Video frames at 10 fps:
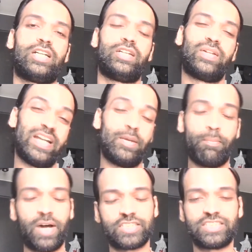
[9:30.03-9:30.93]
trade
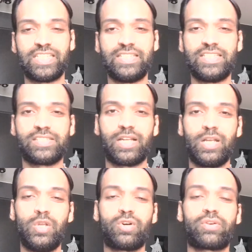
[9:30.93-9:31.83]
much in this
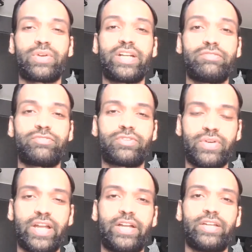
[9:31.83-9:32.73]
lucrative
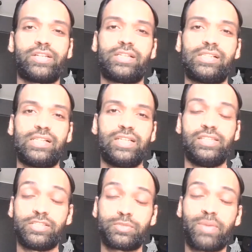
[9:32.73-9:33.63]
trade in
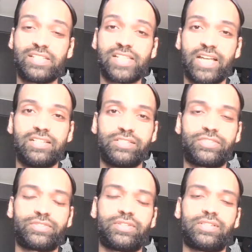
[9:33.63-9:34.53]
the Spice Islands.